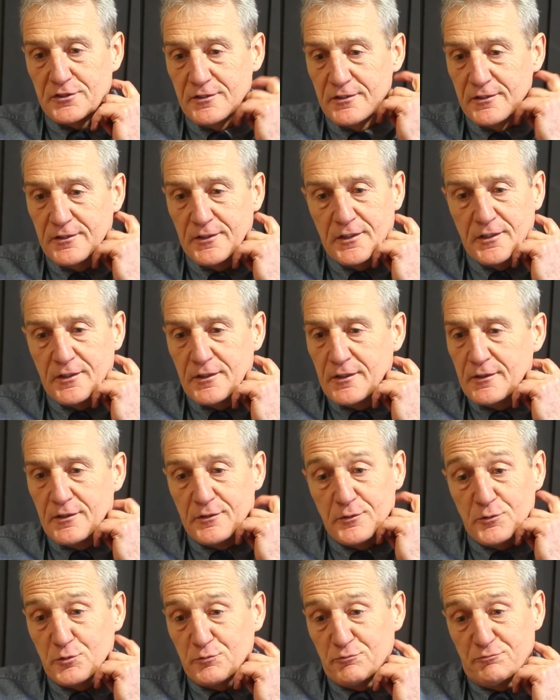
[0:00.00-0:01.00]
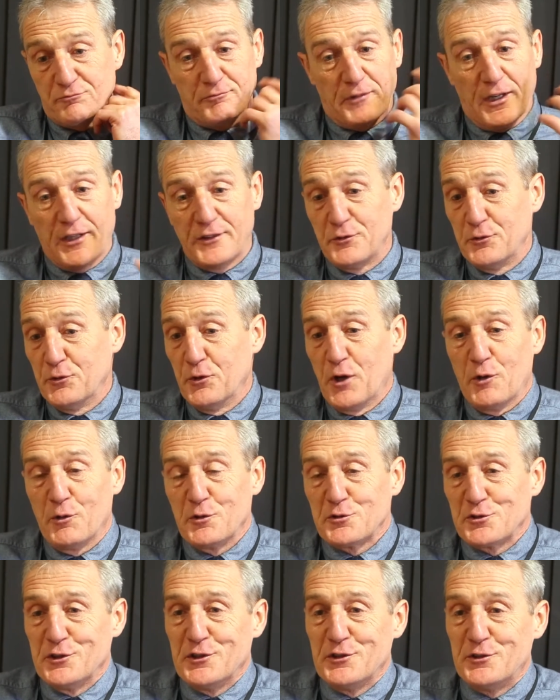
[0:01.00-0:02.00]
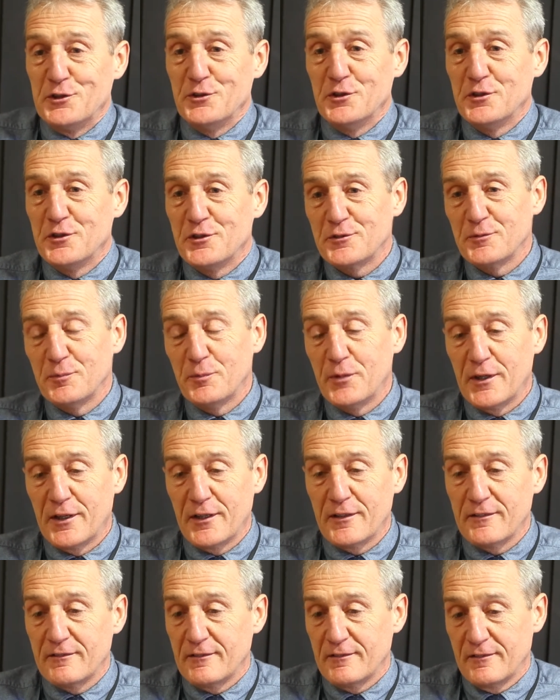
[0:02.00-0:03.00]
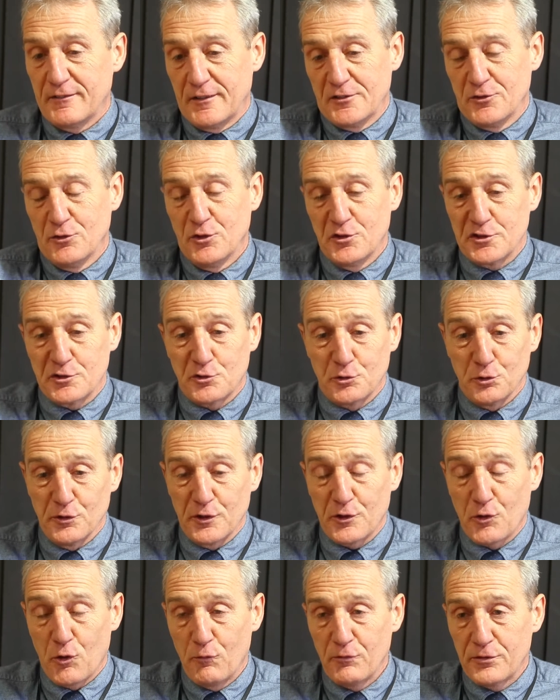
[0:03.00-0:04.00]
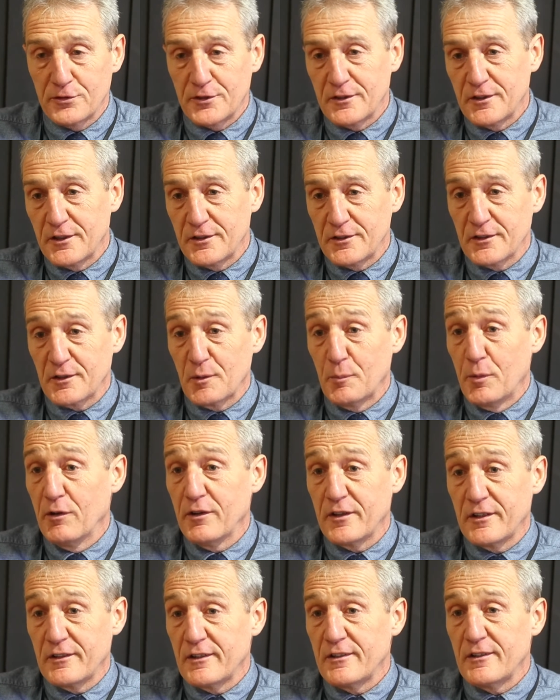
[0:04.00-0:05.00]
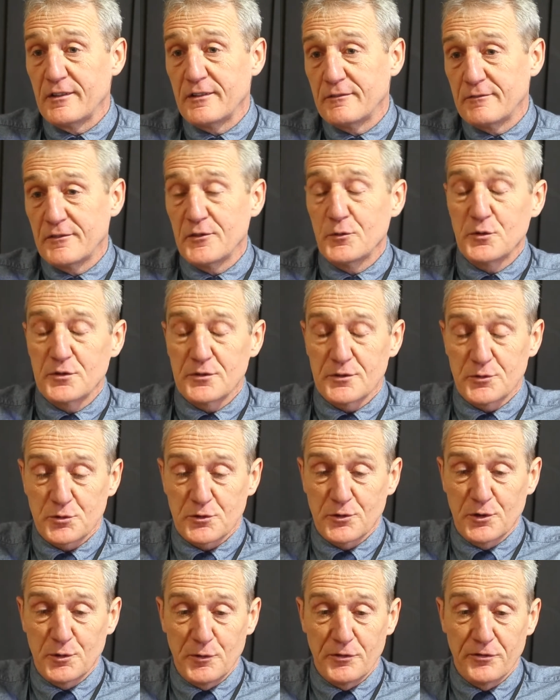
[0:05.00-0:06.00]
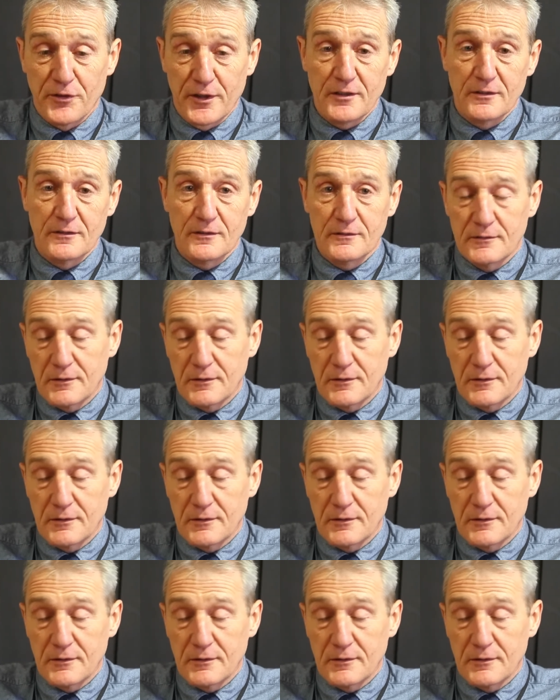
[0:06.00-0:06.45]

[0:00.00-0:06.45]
I don't know how I was going to do, but as long as you're totally confident in your ability, then it was going to be fine.